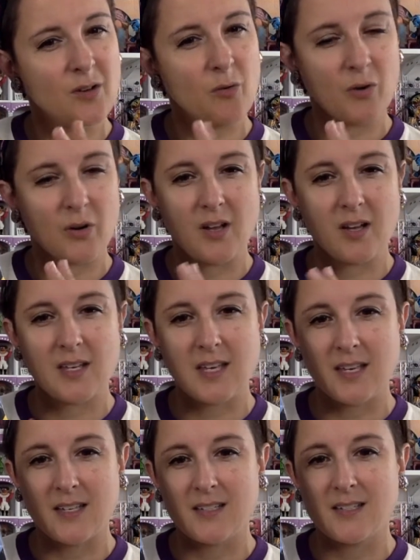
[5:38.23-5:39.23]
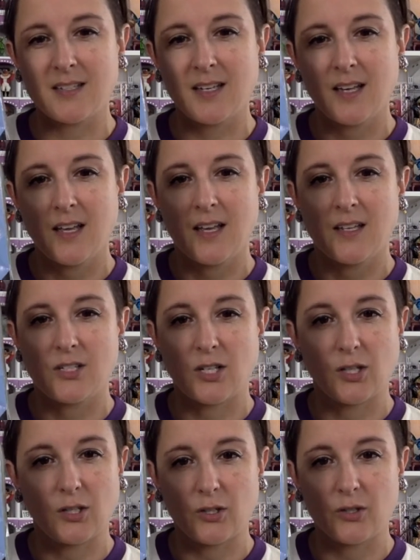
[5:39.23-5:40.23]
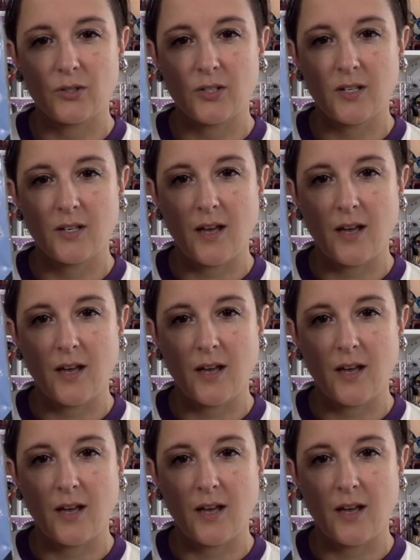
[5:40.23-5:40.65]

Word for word: or young kids to learn?